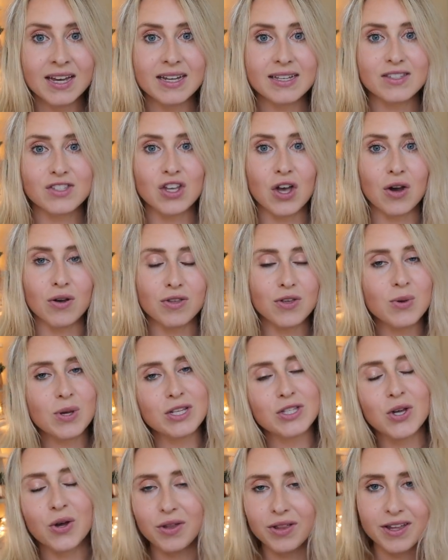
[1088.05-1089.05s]
So you
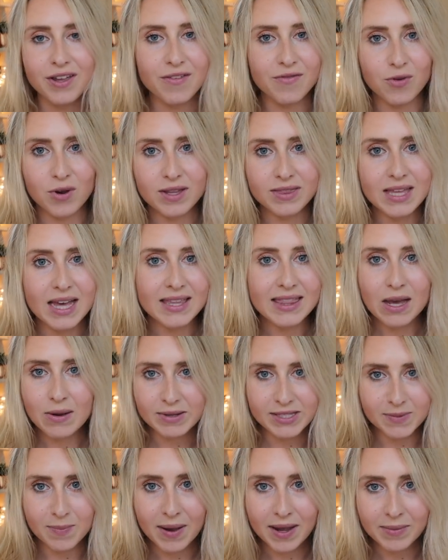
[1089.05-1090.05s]
can totally avoid that. That
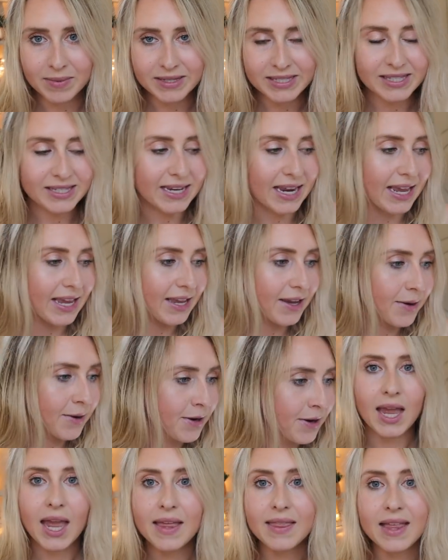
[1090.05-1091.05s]
was my mistake.
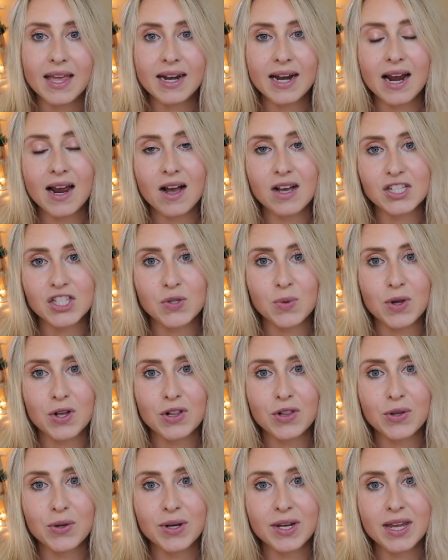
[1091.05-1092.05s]
And then I also
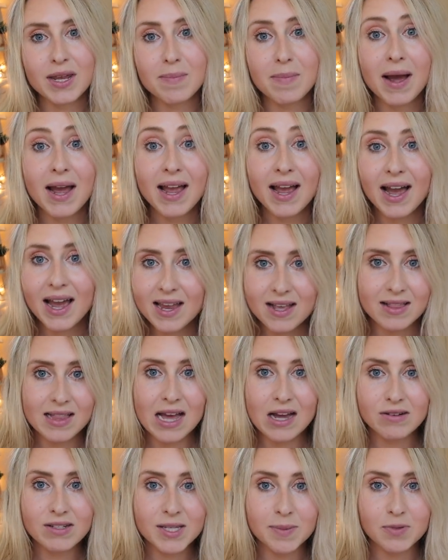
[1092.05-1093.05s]
included my
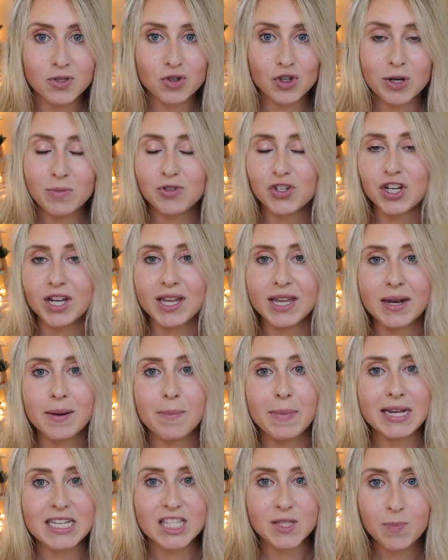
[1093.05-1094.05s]
iCloud subscription,
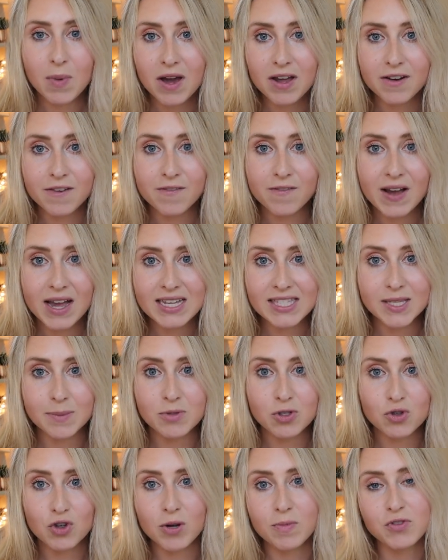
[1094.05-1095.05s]
my Spotify
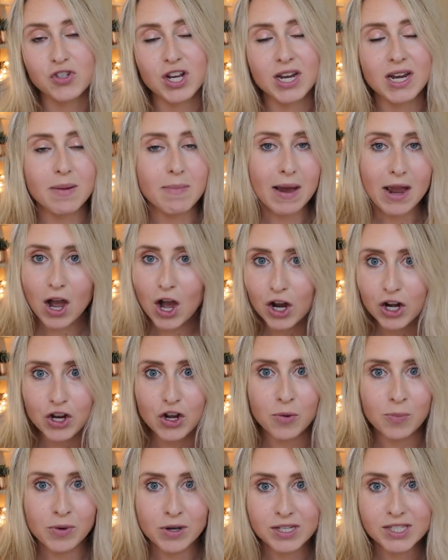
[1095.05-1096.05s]
subscription, and my
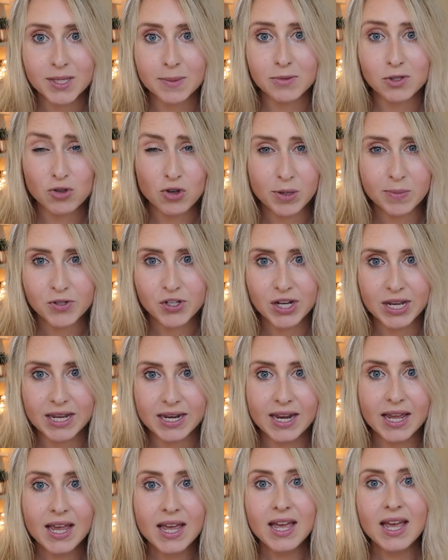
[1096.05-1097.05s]
audiobook subscription.